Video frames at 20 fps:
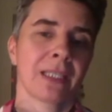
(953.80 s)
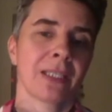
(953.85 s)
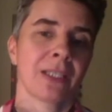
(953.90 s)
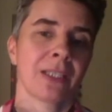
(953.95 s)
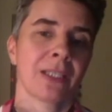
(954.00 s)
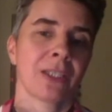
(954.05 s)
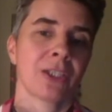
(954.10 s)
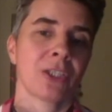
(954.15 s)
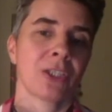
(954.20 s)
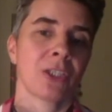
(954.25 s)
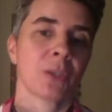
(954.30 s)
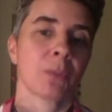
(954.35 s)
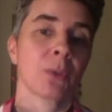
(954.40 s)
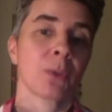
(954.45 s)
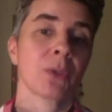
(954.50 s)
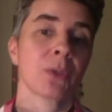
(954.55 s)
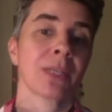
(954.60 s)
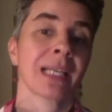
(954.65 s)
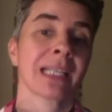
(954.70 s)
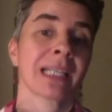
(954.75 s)
She
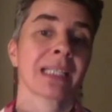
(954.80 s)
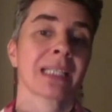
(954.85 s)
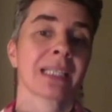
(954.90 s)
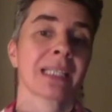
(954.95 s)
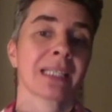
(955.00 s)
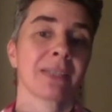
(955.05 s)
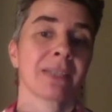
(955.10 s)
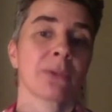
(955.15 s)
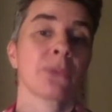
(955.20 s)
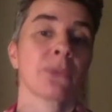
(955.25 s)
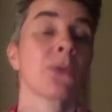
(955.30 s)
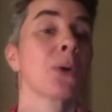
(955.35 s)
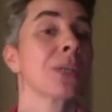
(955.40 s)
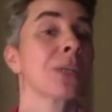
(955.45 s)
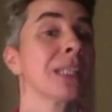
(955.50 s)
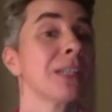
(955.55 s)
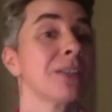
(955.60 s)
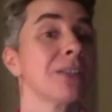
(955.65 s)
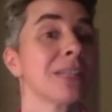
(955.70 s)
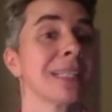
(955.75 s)
spoke that four
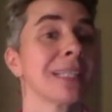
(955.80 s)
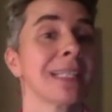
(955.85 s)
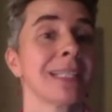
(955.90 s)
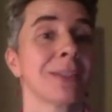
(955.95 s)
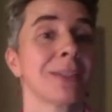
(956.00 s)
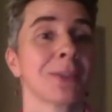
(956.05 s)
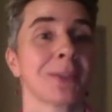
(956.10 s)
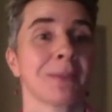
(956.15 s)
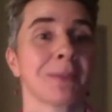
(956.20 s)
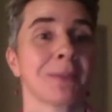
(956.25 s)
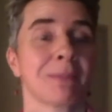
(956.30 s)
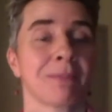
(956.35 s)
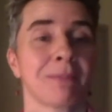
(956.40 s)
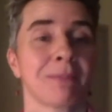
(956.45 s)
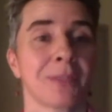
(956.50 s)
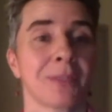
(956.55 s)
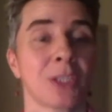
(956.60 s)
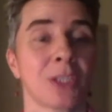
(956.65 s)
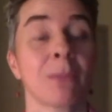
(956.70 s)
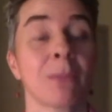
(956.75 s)
years later.
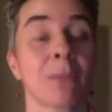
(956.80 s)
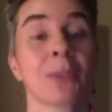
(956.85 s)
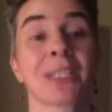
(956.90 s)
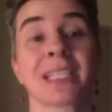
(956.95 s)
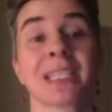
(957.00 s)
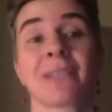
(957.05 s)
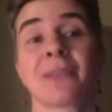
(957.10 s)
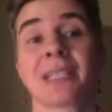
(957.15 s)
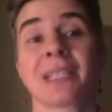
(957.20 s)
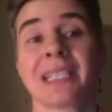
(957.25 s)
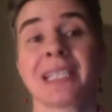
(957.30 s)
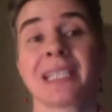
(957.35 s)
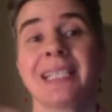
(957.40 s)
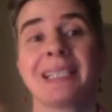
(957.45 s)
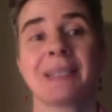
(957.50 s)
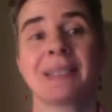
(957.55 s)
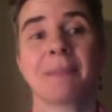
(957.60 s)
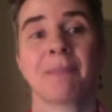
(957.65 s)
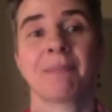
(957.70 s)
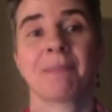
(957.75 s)
She must have
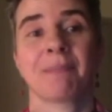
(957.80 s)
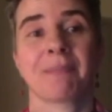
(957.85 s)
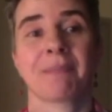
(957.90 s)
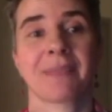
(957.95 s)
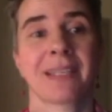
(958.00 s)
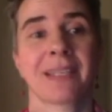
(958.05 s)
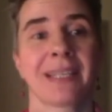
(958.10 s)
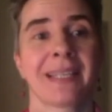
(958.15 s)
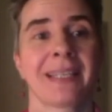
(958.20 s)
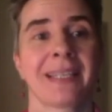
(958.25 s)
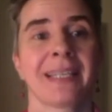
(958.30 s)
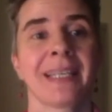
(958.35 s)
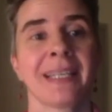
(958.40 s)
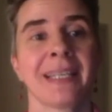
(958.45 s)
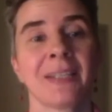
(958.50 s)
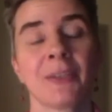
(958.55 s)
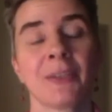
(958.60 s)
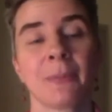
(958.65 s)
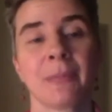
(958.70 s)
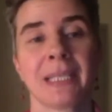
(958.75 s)
seen
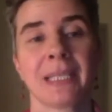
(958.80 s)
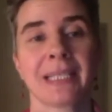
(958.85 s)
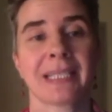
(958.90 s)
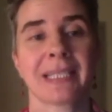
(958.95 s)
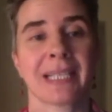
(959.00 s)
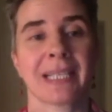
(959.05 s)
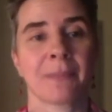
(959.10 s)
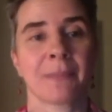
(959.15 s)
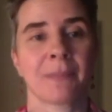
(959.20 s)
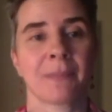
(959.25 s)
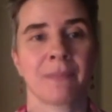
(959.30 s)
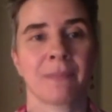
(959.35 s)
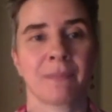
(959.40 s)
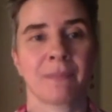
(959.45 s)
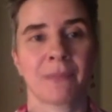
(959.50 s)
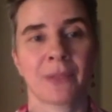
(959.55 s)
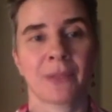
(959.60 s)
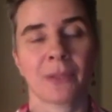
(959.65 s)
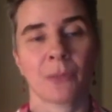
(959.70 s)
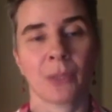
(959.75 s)
in the meantime
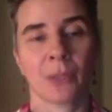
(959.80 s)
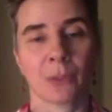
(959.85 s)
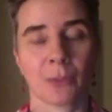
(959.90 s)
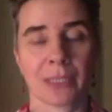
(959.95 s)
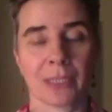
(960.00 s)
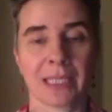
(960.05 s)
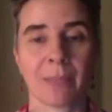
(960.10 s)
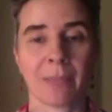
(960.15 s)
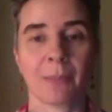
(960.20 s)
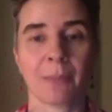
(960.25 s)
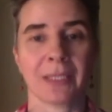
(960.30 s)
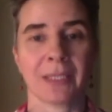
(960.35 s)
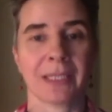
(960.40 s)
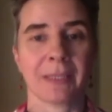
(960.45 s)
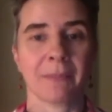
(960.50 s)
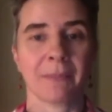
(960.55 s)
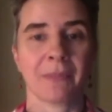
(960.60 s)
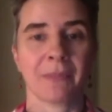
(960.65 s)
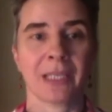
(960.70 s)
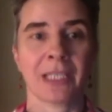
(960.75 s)
what was
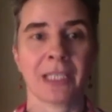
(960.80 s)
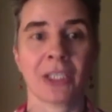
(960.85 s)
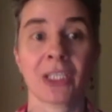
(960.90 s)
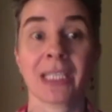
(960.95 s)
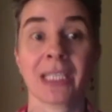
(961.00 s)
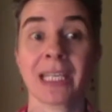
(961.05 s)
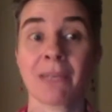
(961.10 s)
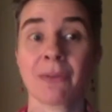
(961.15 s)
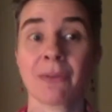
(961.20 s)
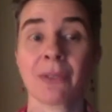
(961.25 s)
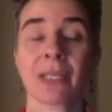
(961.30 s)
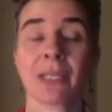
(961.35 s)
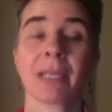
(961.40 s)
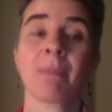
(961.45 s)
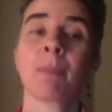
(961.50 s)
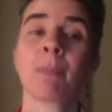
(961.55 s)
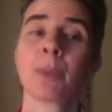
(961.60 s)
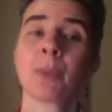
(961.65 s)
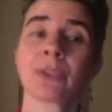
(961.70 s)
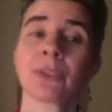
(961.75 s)
happening. And she gave an
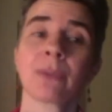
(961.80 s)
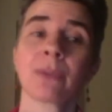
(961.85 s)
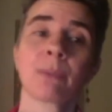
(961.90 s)
important